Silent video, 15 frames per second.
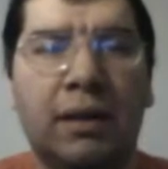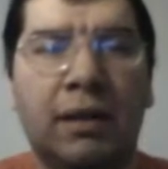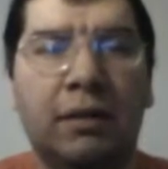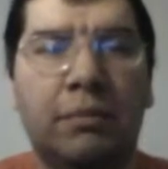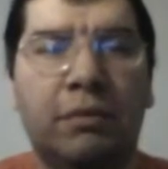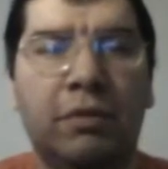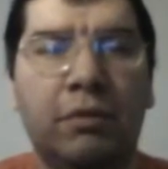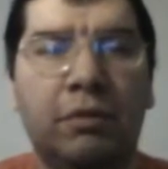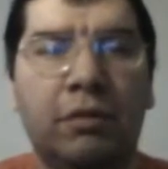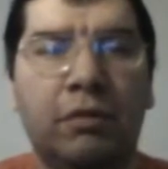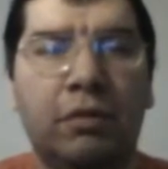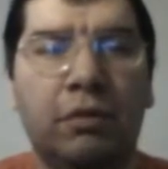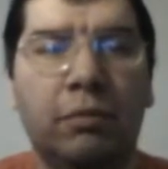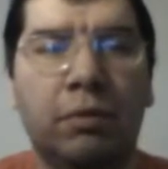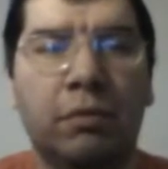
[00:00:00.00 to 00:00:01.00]
and I'm doing a
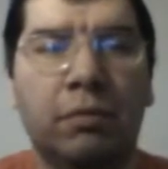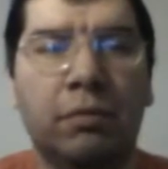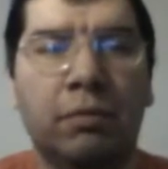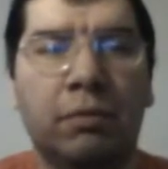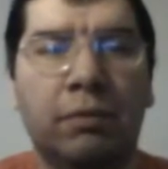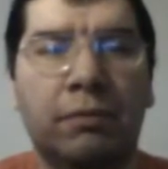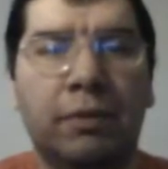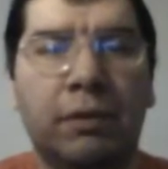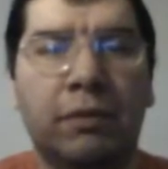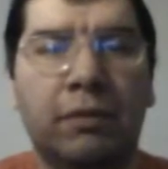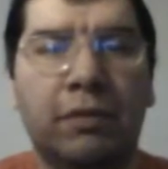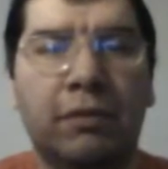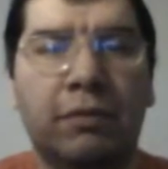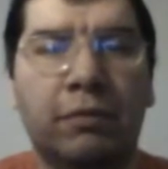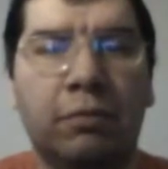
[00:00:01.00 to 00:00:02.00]
new movie review
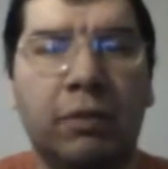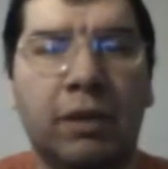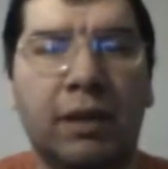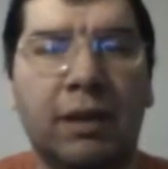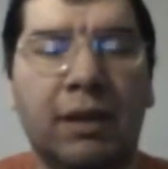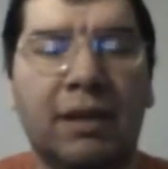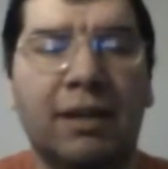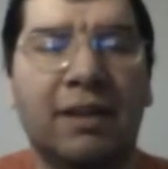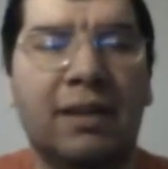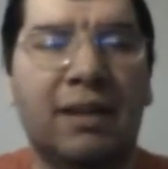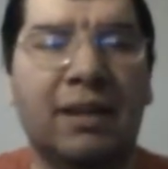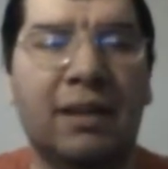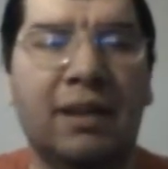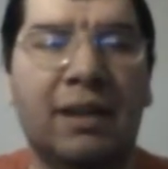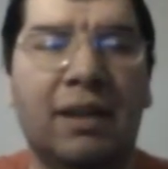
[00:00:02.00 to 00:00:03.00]
this week,
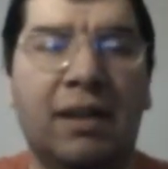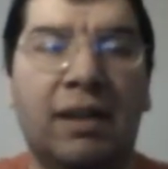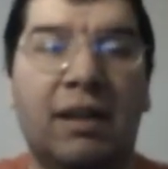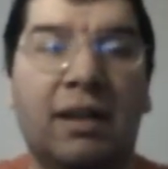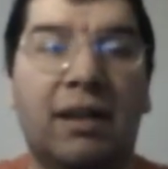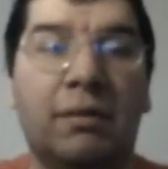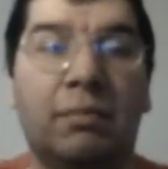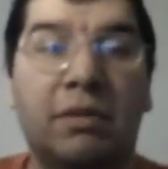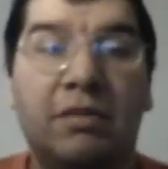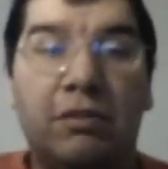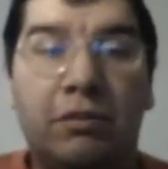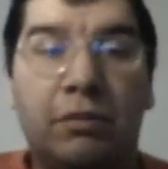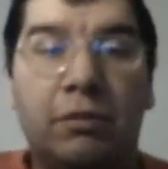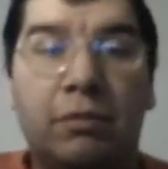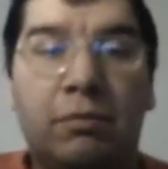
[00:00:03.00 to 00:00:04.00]
and I have my
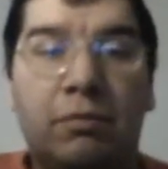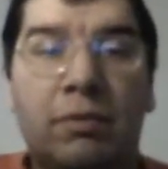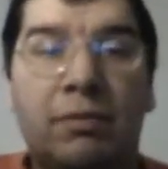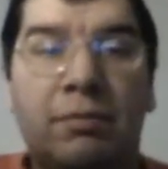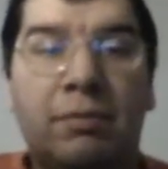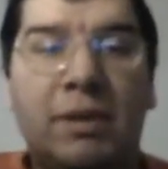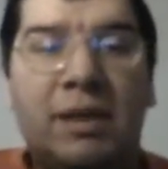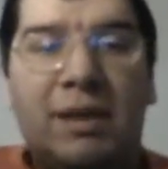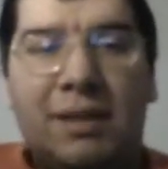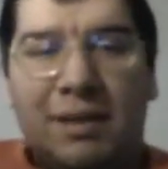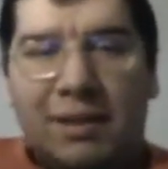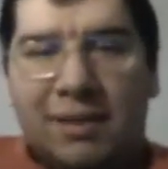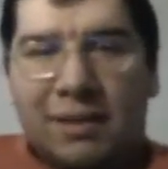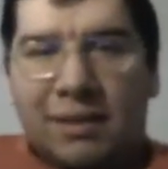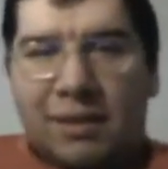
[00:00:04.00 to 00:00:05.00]
shirt with me
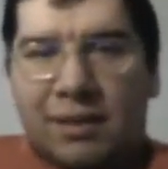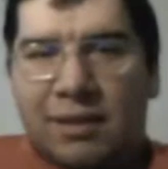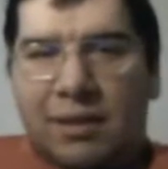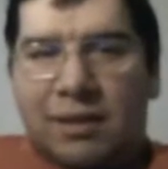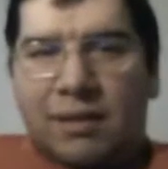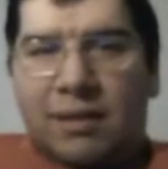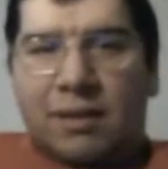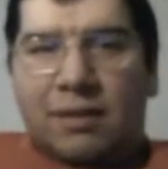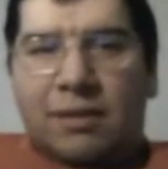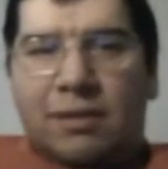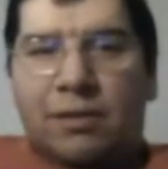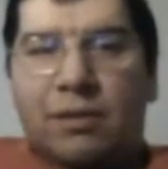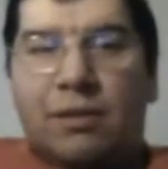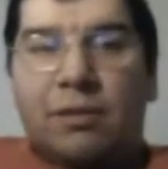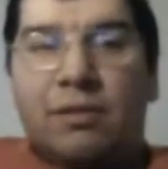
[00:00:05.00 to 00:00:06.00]

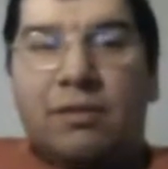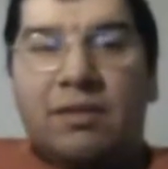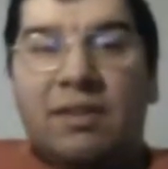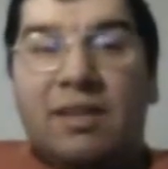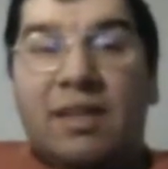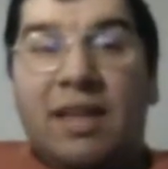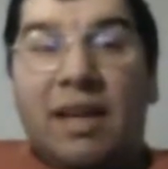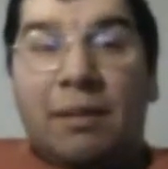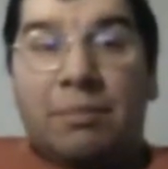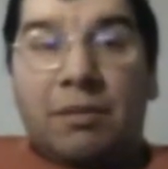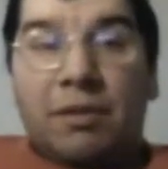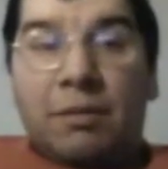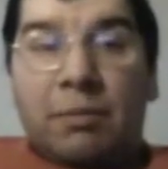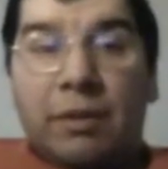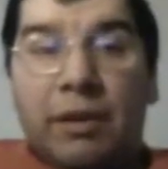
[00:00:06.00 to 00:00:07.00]
called
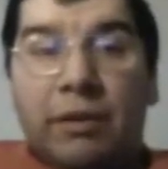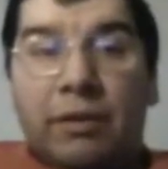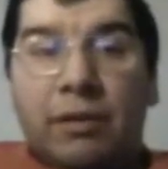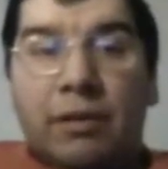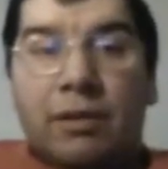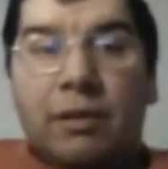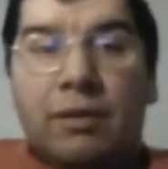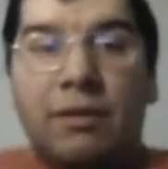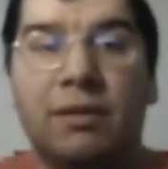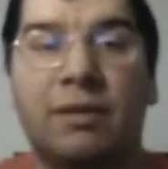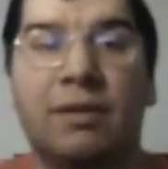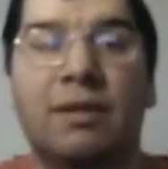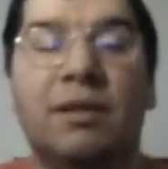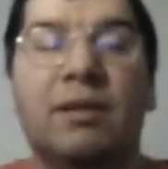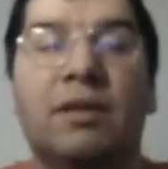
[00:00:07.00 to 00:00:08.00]
Captain America,
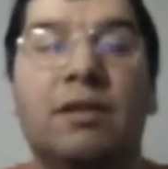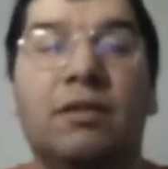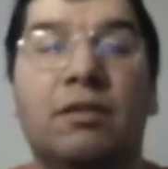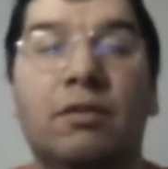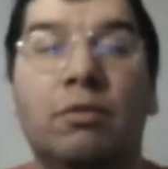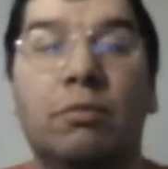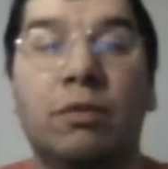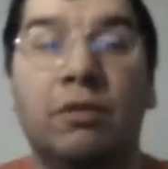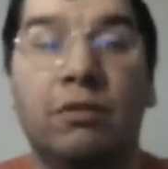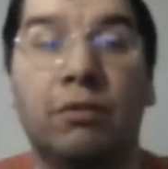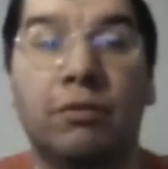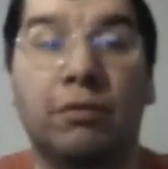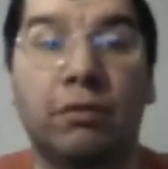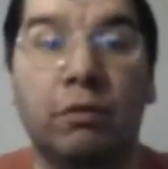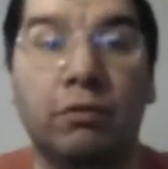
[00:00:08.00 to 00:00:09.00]
The
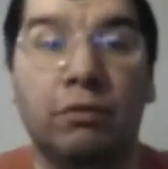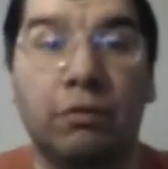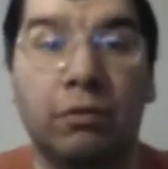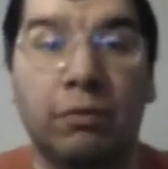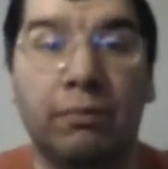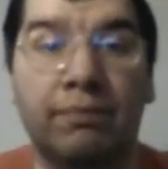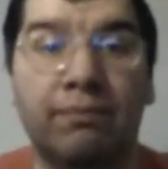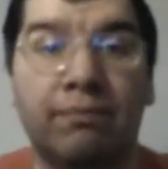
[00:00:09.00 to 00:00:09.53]
Winter Soldier.